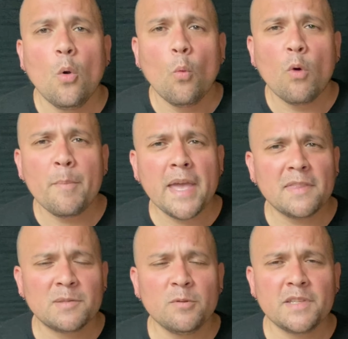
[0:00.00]
what made
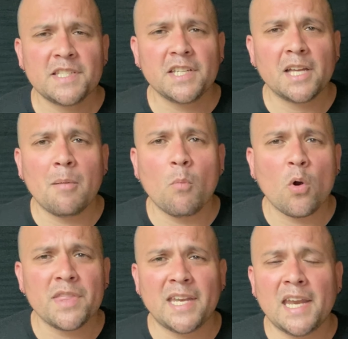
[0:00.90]
this movie stick out
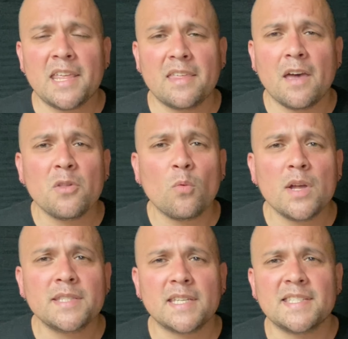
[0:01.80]
more than any of the other
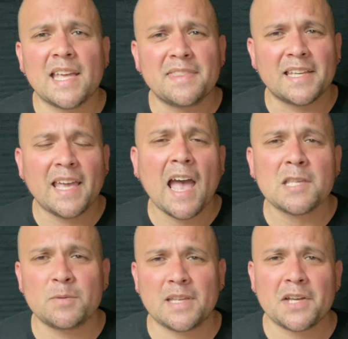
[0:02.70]
ones is that the
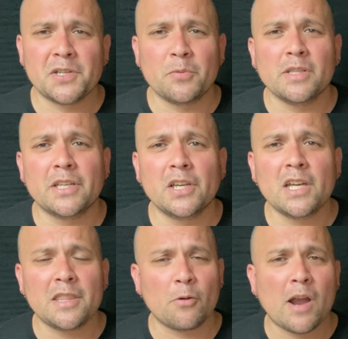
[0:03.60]
cast was actually really
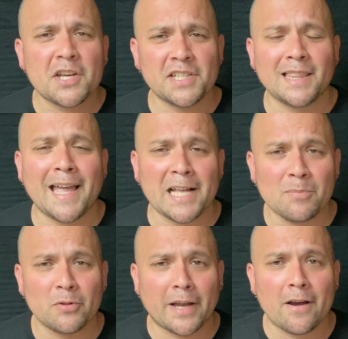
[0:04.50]
good and they were actually
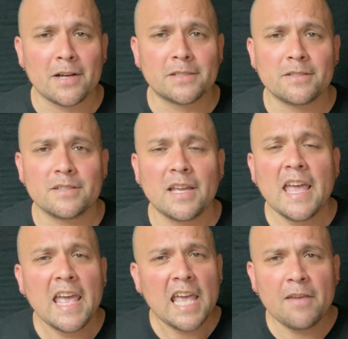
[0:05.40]
likable characters.
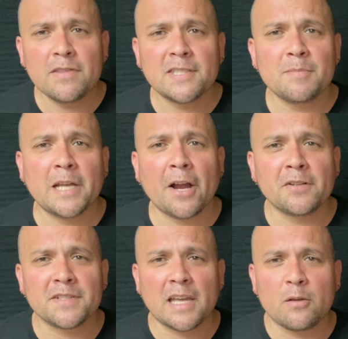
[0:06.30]
Even some
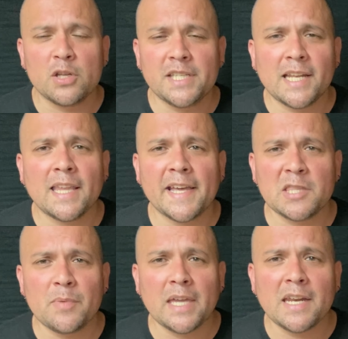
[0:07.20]
characters that you didn't like in
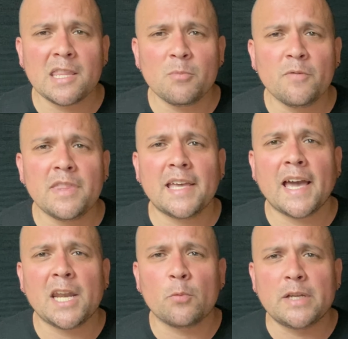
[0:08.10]
the beginning of the movie, they
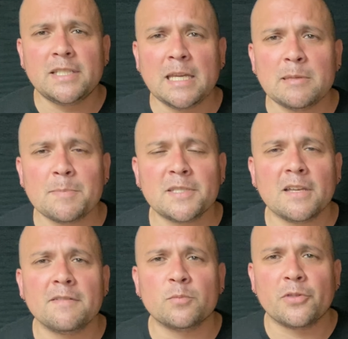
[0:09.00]
kind of redeemed
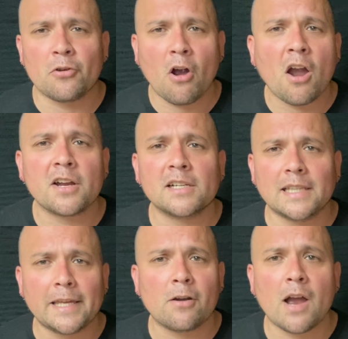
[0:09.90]
themselves with their arc
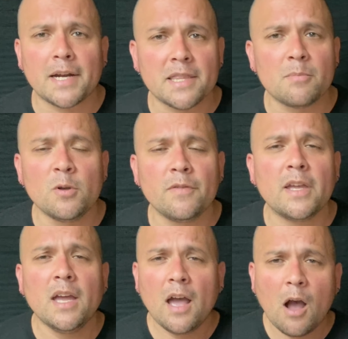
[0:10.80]
later on in the
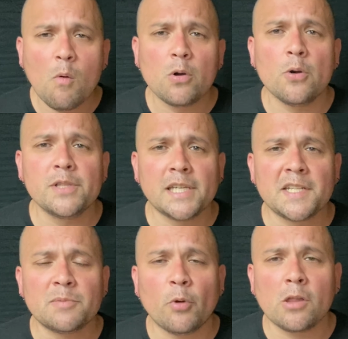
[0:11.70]
movie. I won't go into
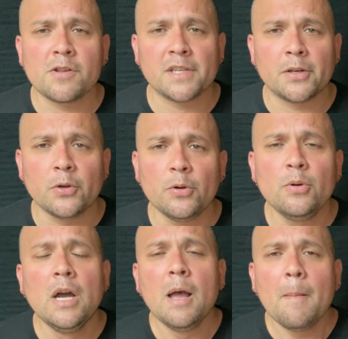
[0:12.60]
any spoilers on
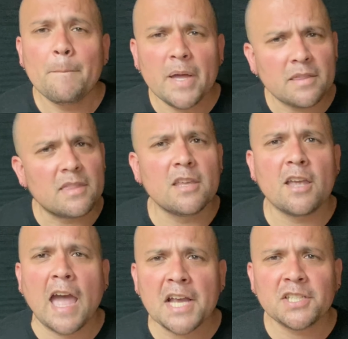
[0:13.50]
who, but
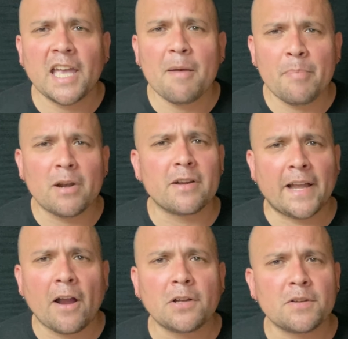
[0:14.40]
they actually had better
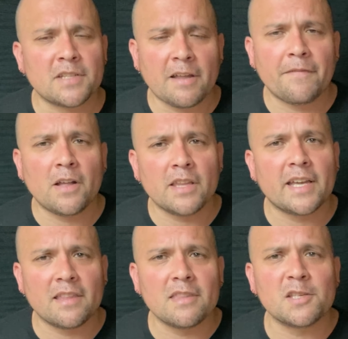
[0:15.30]
characters that I felt
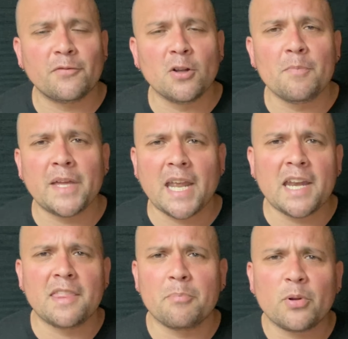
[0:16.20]
like in this film than
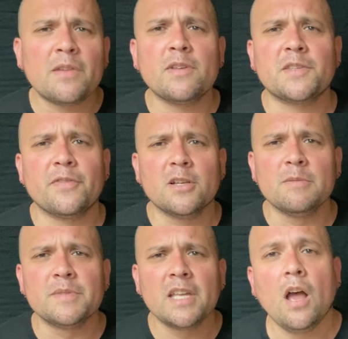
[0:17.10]
any of the previous
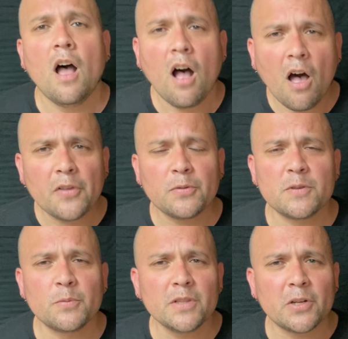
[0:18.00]
films. Also, it
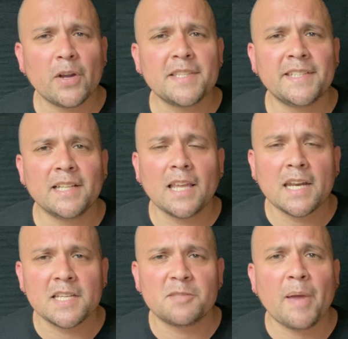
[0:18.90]
was really great seeing a lot
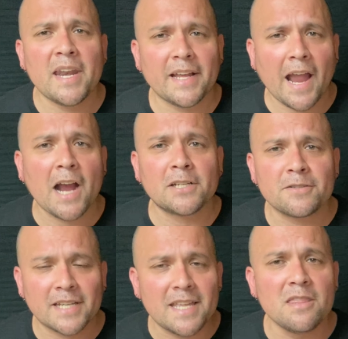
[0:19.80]
of Hispanic
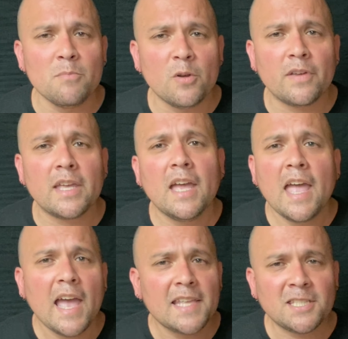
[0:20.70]
actors in the movie. It's